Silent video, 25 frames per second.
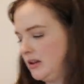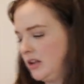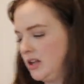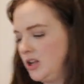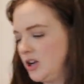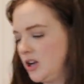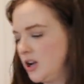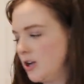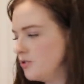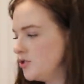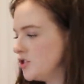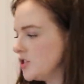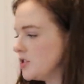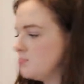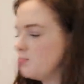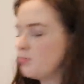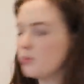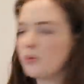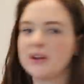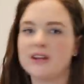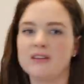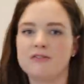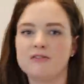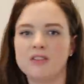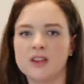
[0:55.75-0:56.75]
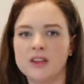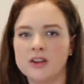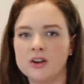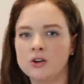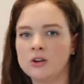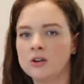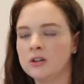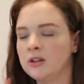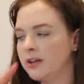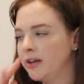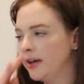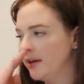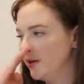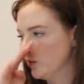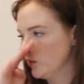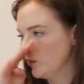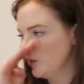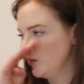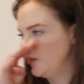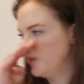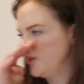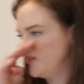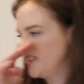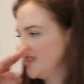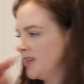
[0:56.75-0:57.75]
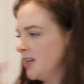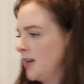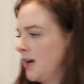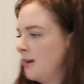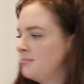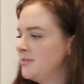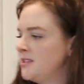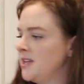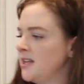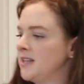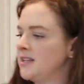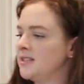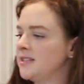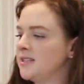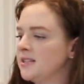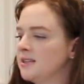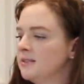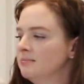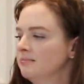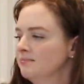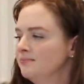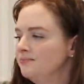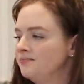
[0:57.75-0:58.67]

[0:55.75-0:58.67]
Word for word: you know, just brief little interludes and updates